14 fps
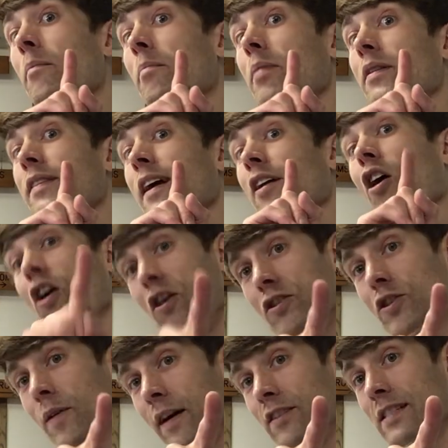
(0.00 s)
but they
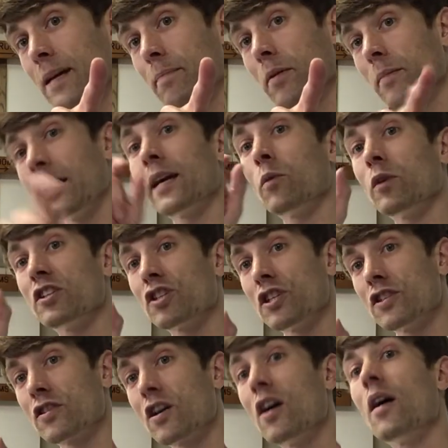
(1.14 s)
also have a separate meaning, which
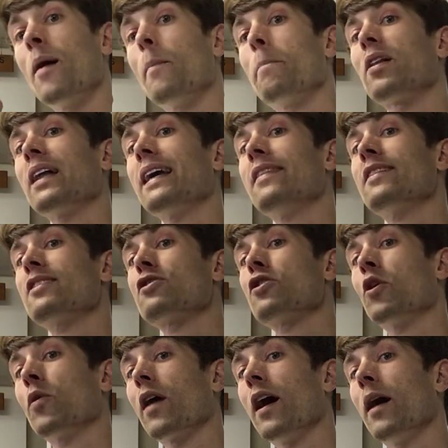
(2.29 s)
is play this
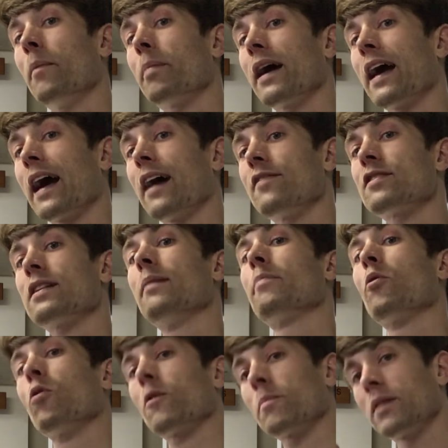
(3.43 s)
note up a half step
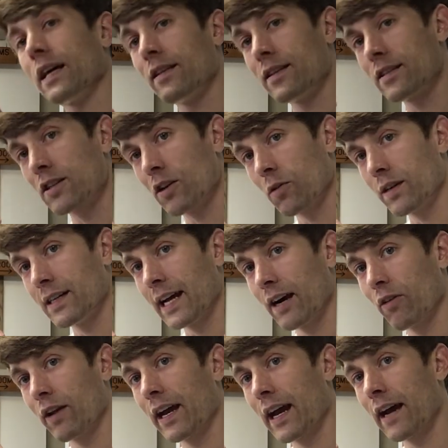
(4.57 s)
or play this note
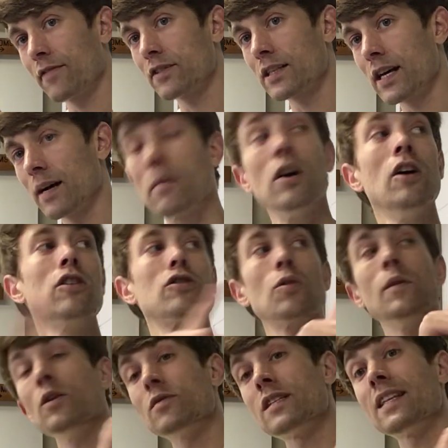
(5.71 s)
down a half step. So
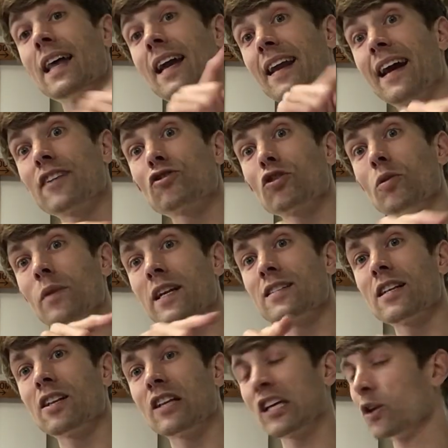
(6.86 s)
when you see that natural, what it's
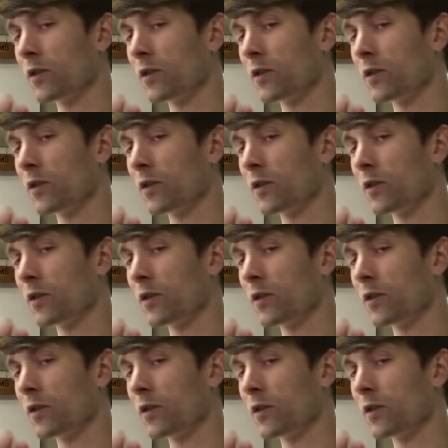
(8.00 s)
telling you